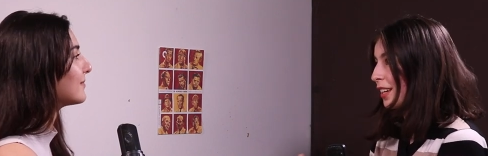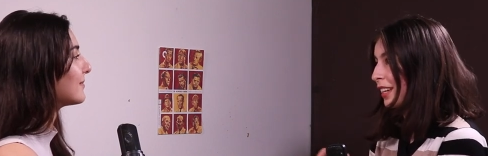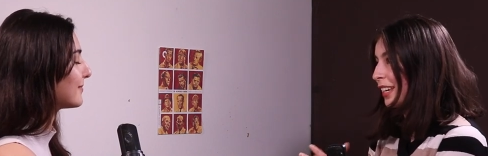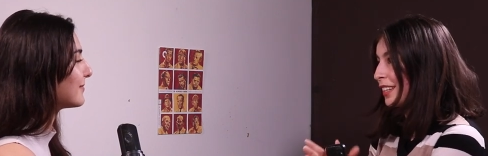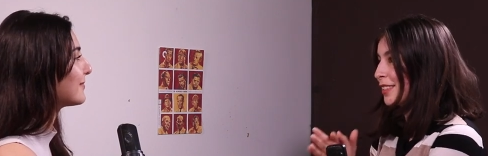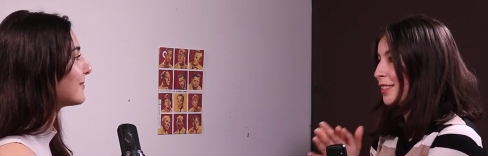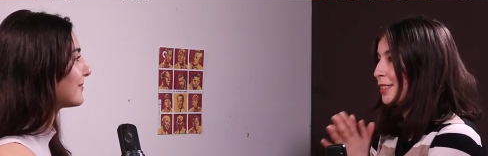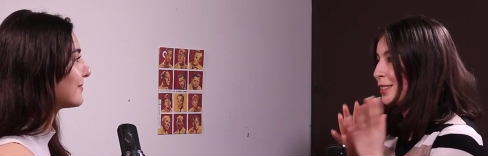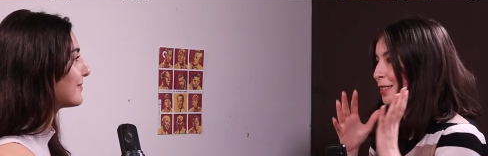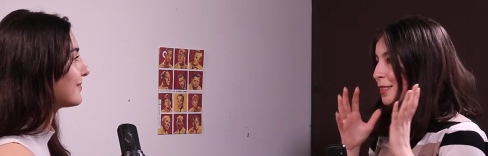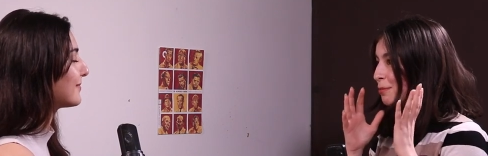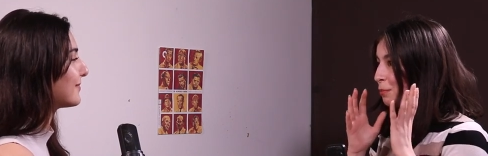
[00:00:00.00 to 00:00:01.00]
Speaker 1: mm-hmm. against
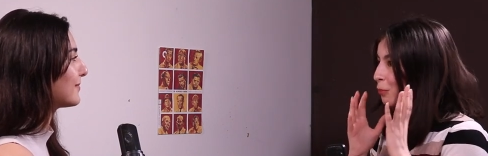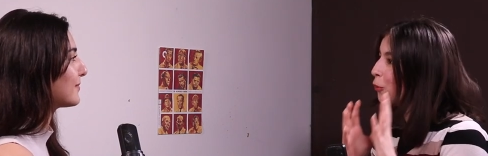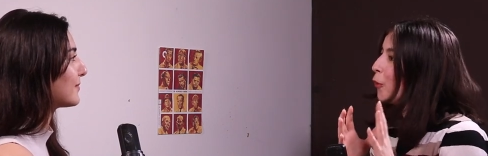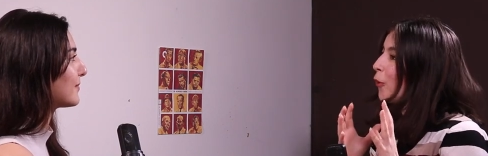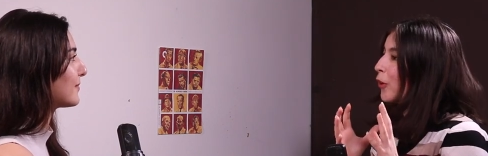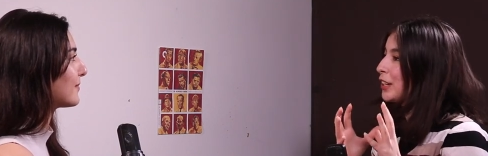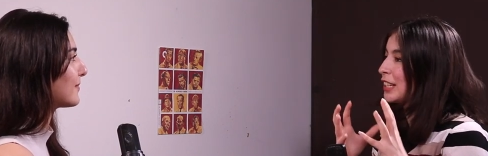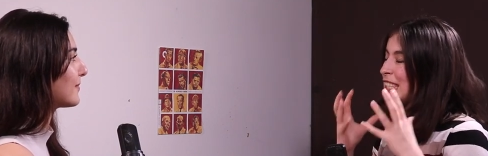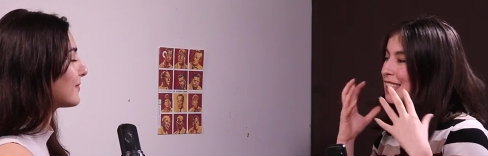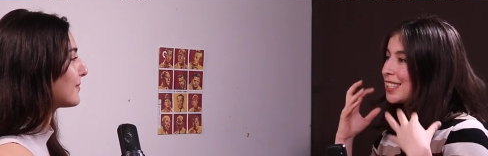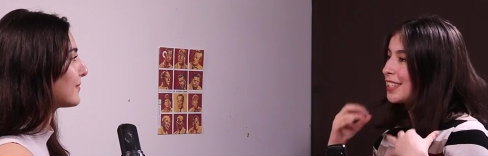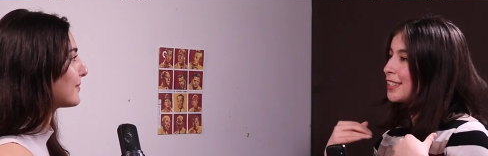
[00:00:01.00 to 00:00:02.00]
this boy he
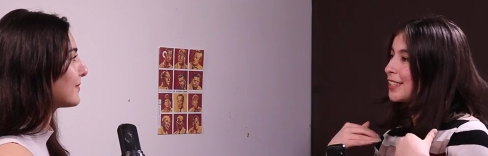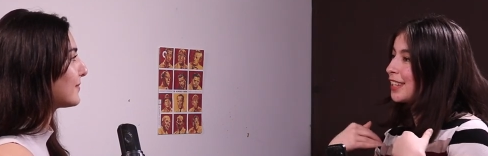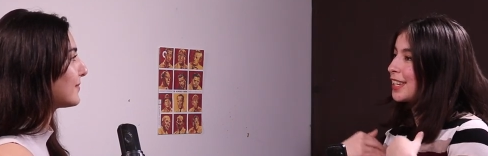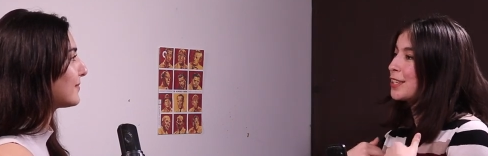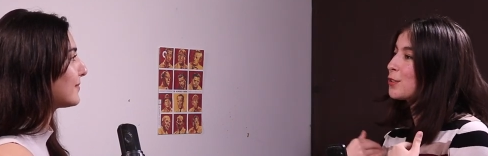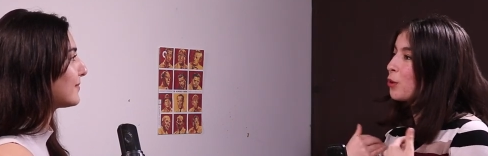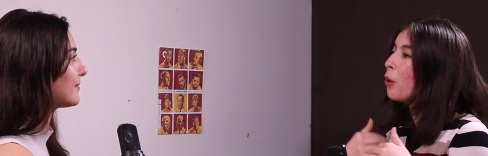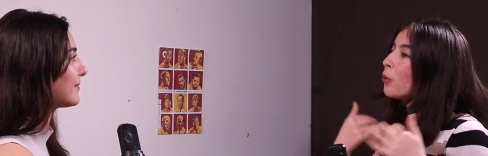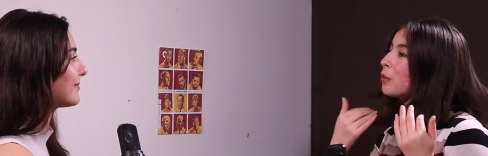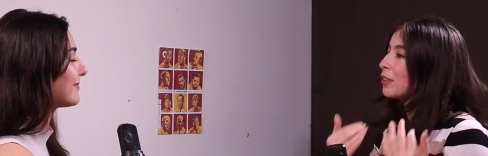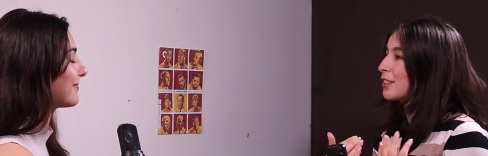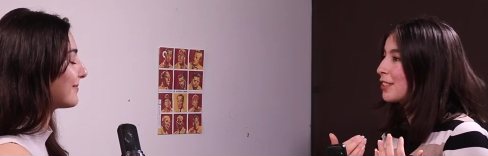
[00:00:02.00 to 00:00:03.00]
sees his
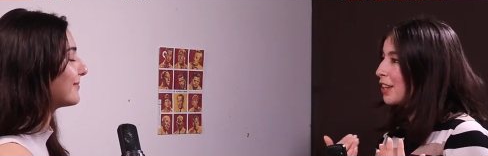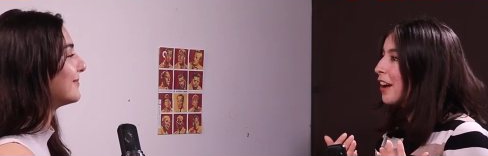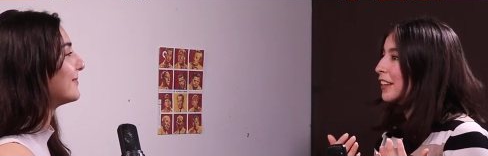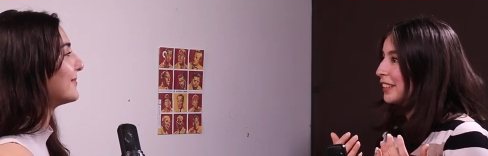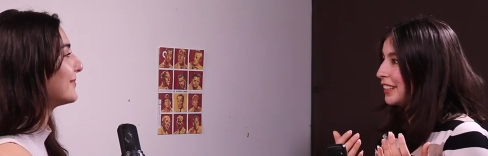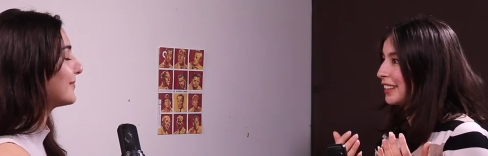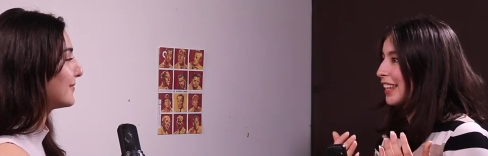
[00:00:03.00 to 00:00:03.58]
own son mm.